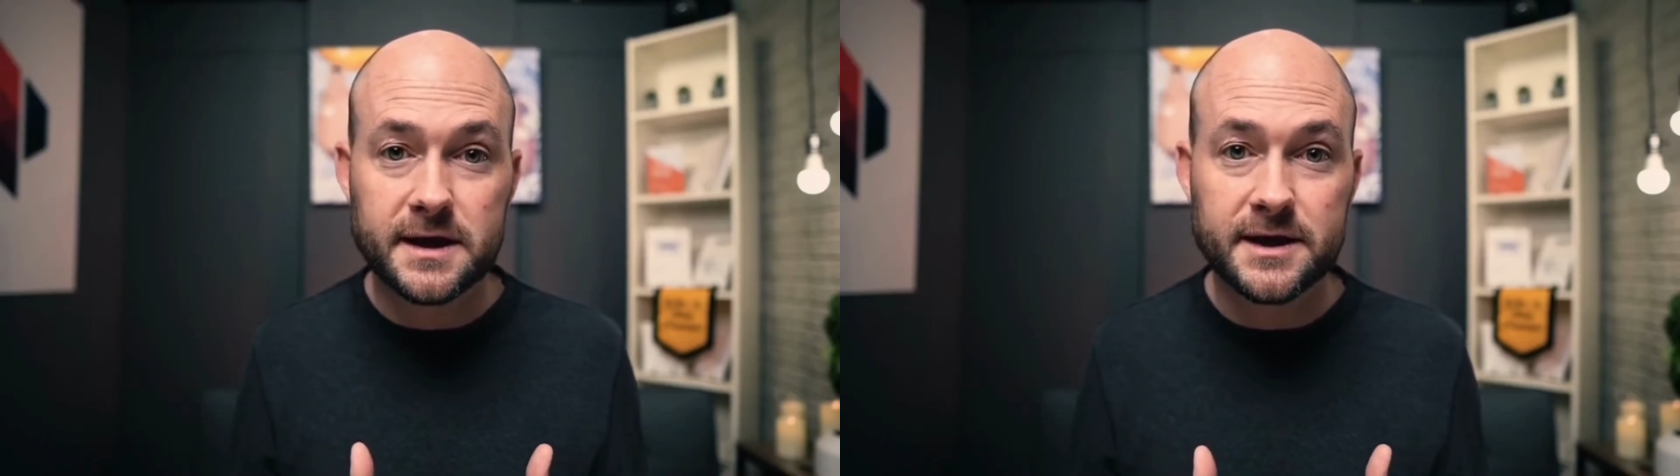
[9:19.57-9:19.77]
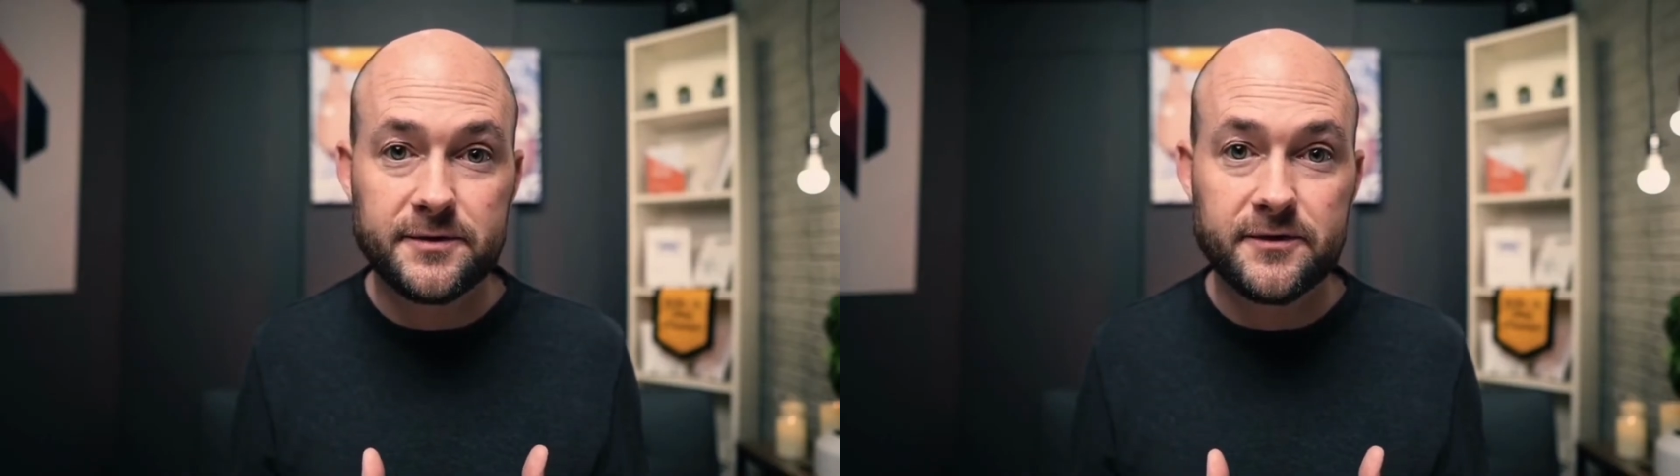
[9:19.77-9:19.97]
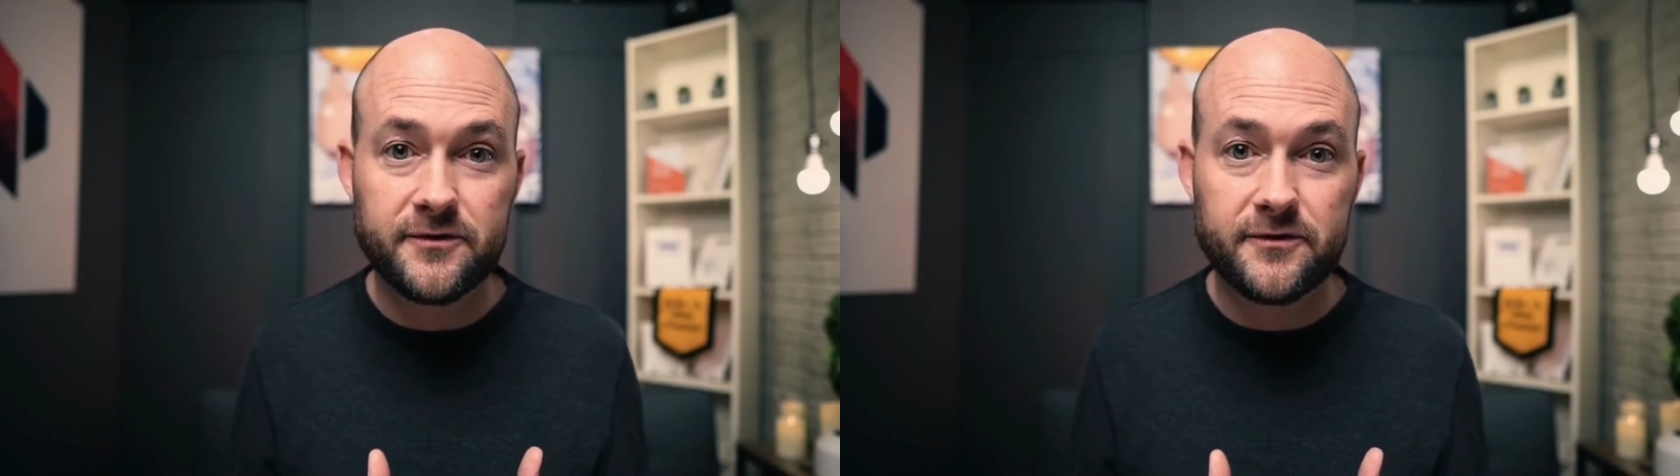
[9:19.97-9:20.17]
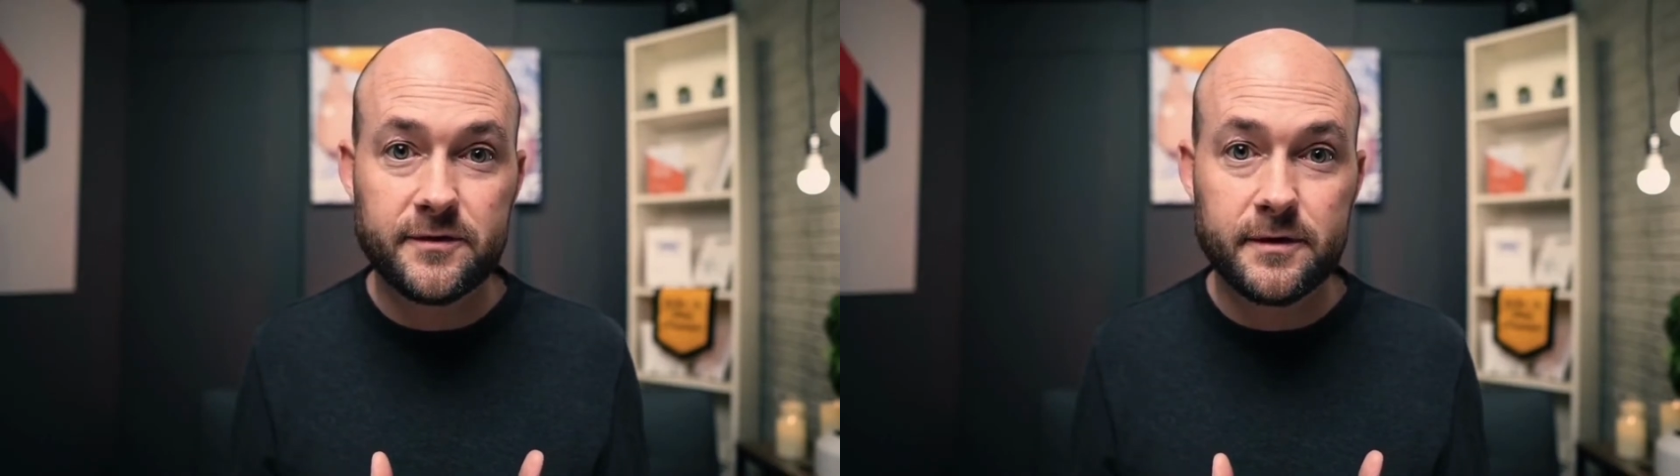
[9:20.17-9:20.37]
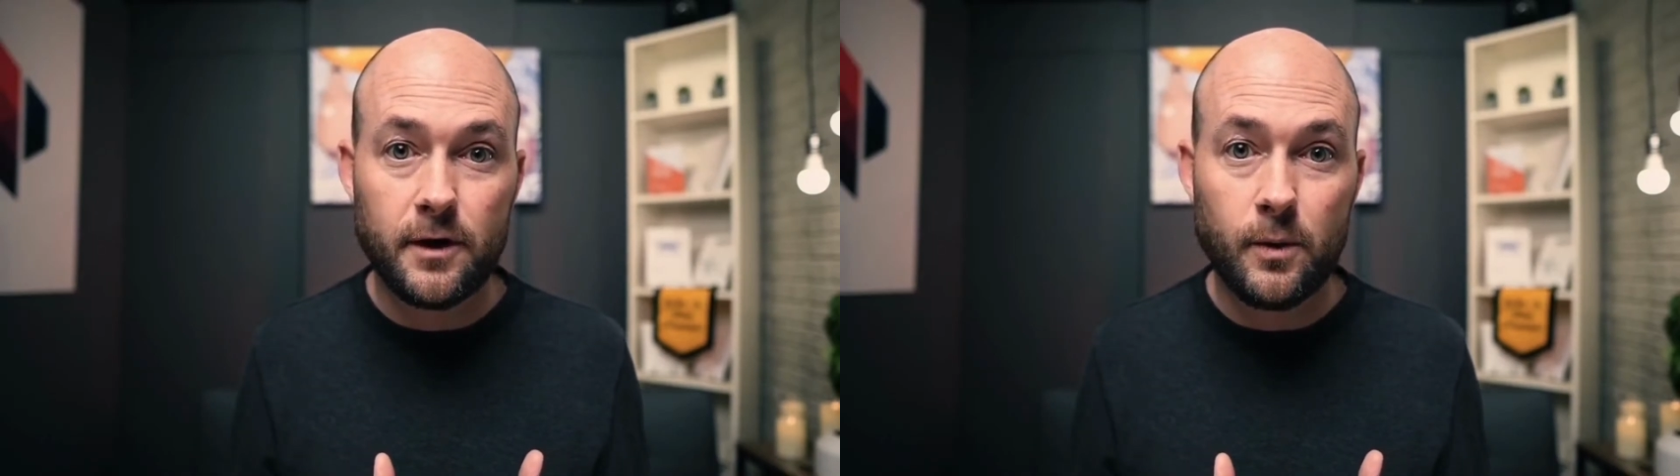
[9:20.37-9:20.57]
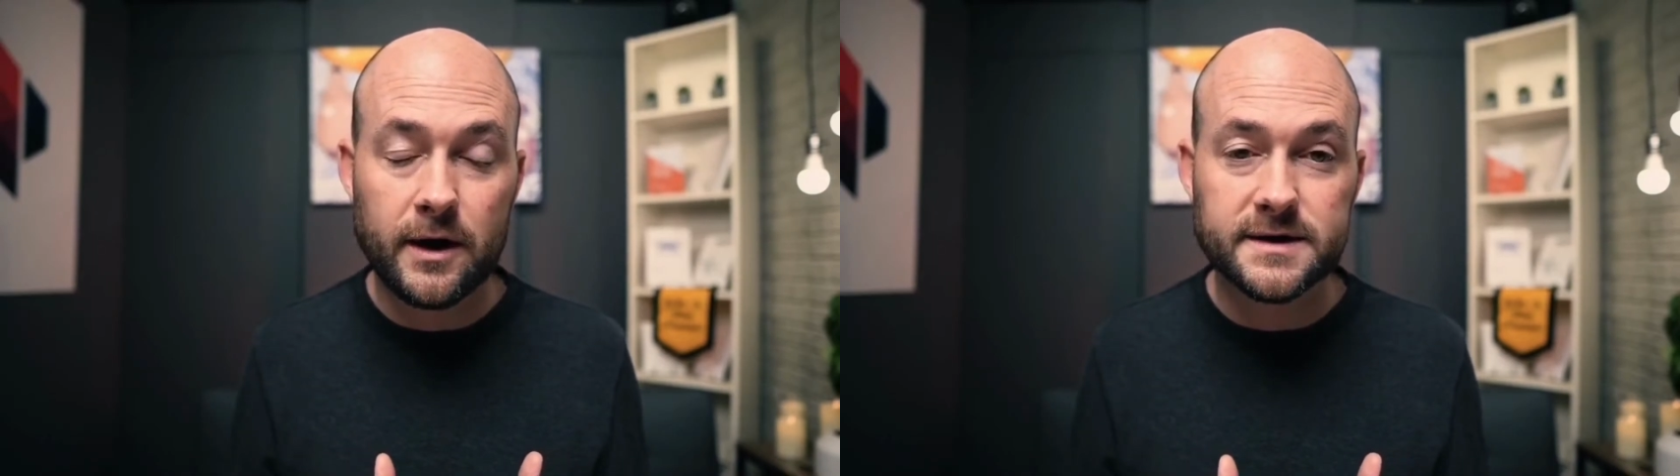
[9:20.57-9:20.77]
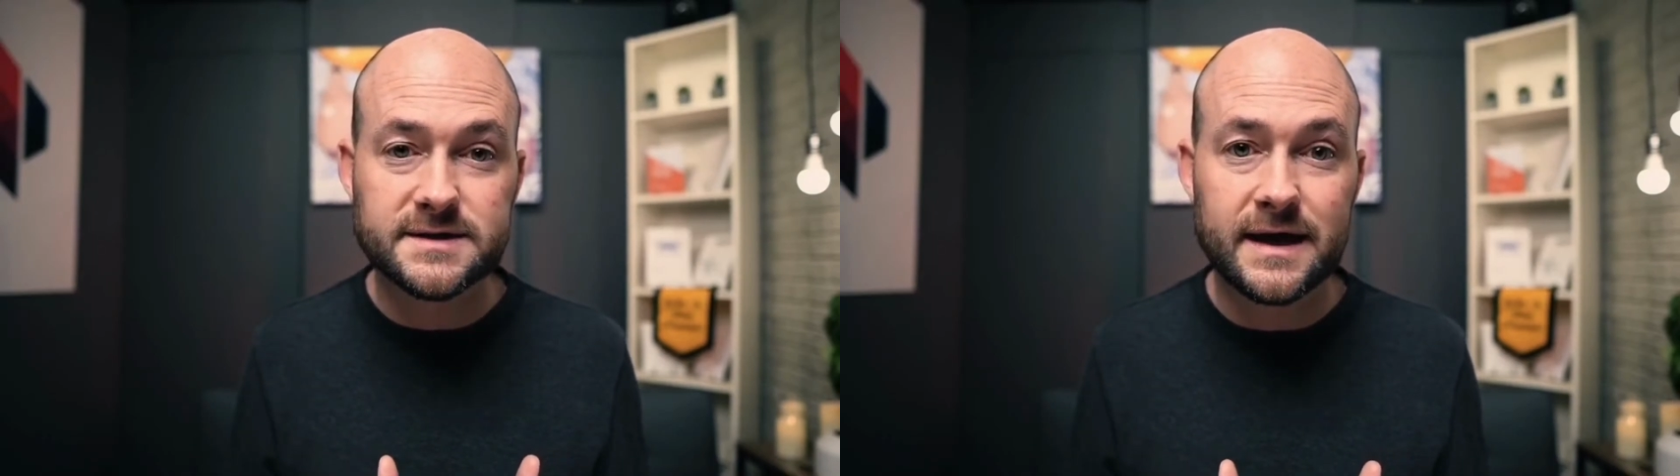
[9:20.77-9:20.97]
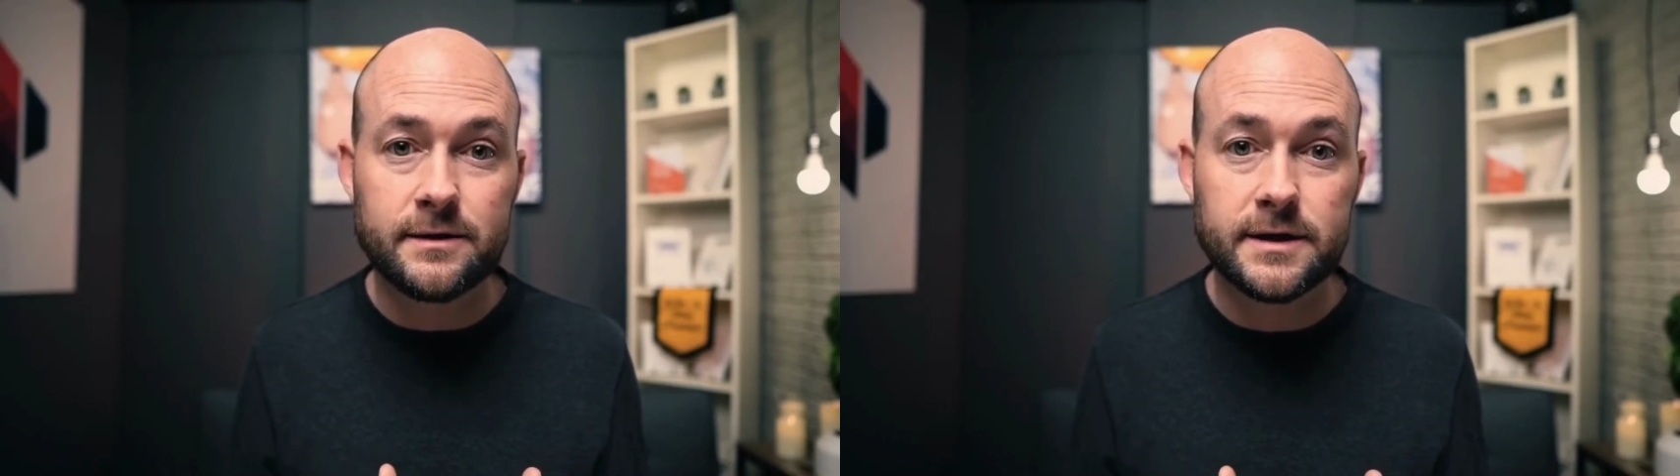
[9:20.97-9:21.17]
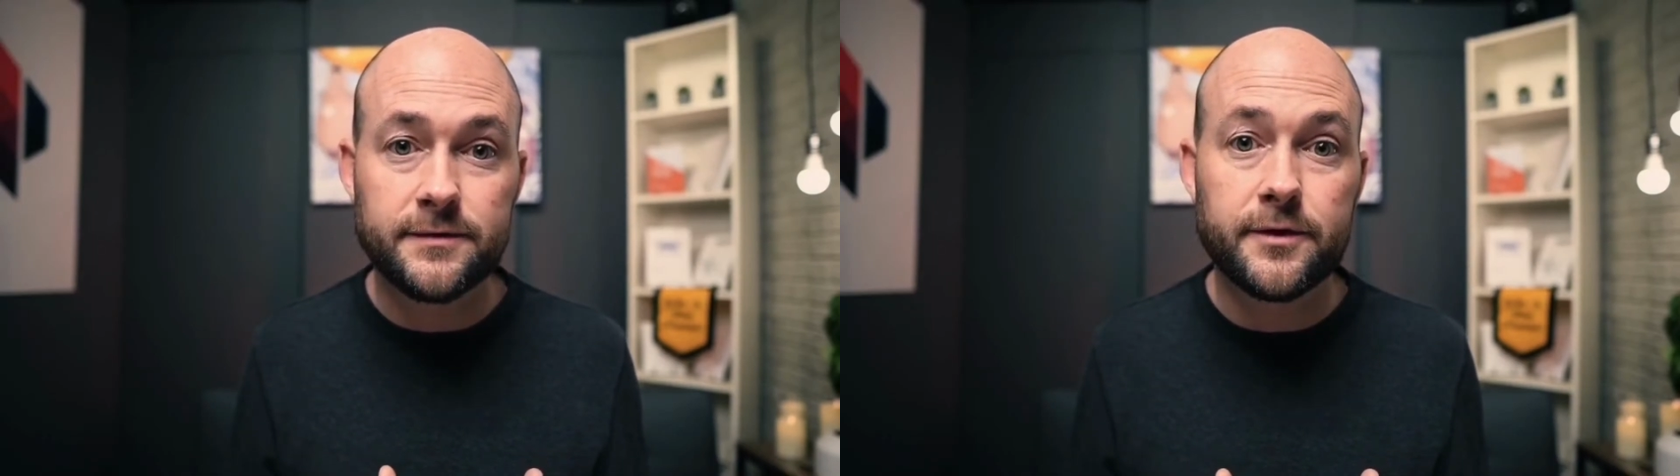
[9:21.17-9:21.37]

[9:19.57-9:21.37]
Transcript: to get this awareness dialed in.